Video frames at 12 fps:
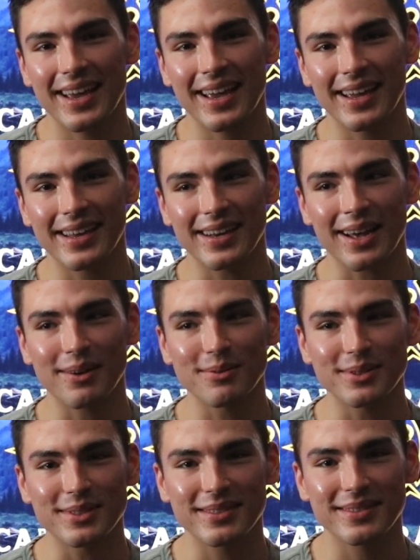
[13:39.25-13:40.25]
And I
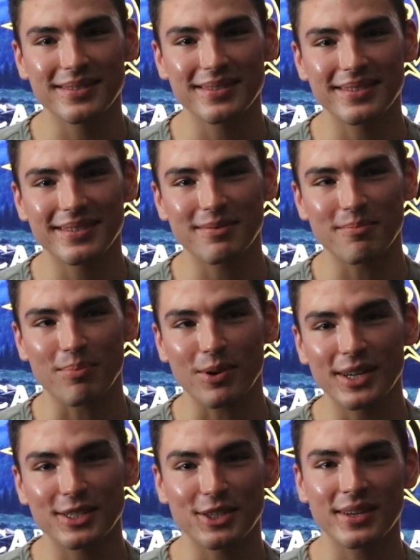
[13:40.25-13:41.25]
was
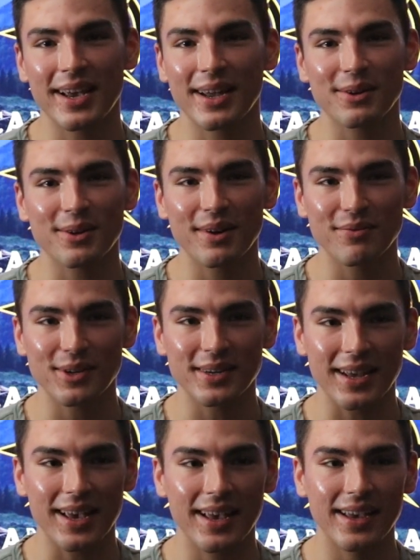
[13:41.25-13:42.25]
preaching at her every
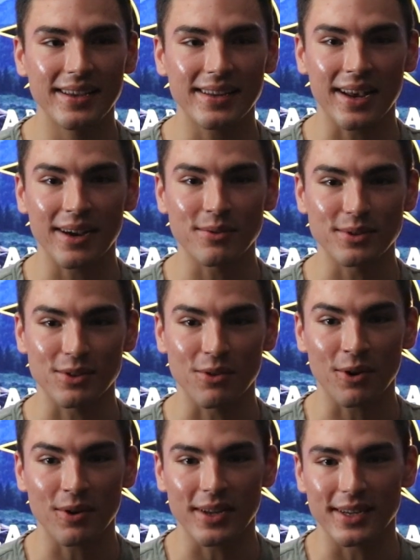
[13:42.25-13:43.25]
day, and I was
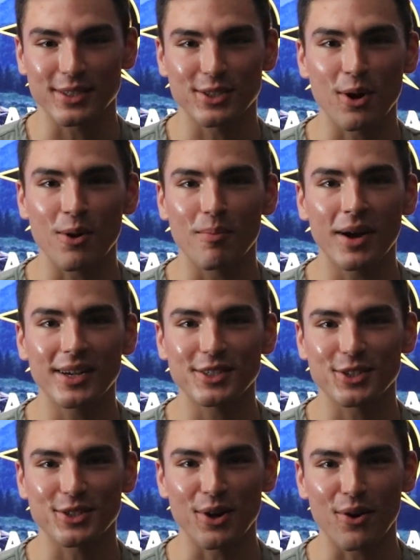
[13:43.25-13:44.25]
learning so
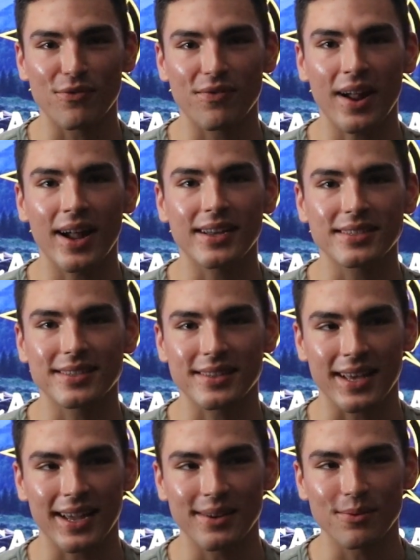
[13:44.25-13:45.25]
much so fast
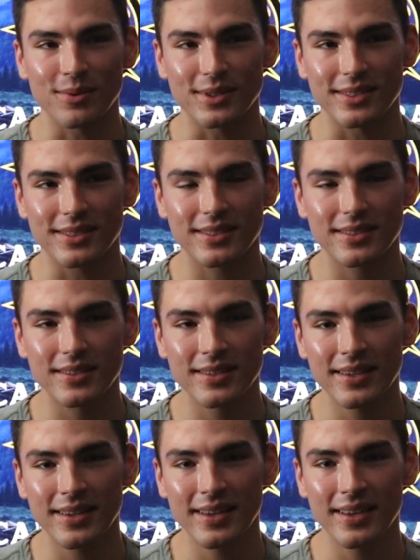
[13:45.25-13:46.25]
that it was
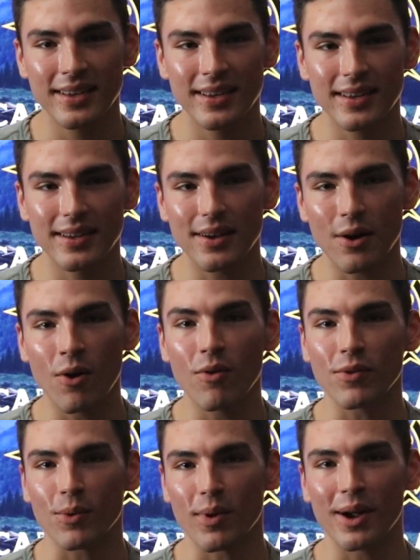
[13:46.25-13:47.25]

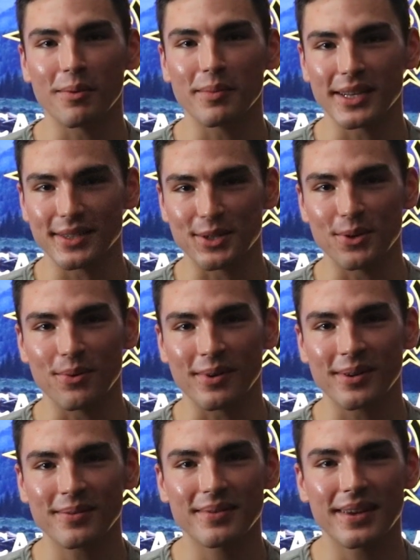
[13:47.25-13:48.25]
overwhelming to
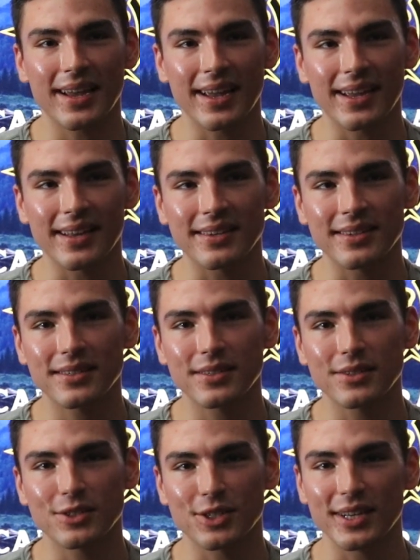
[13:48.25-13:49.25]
her. And
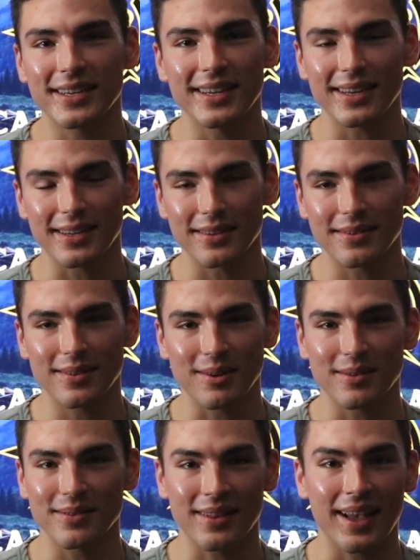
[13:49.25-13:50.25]
she didn't
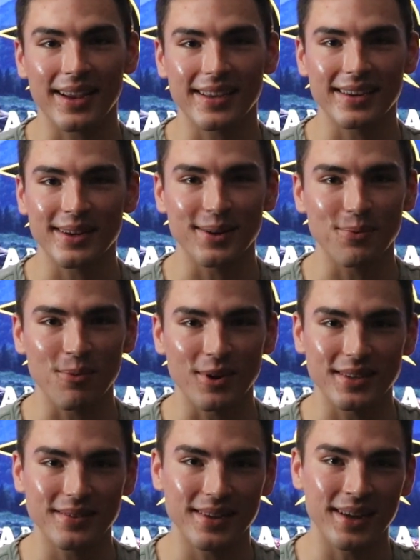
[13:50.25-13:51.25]
like it
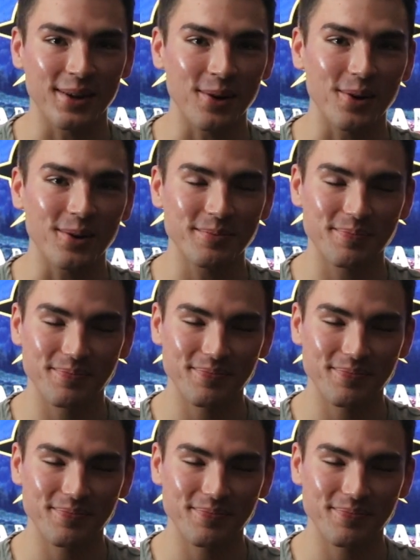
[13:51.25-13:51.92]
at all.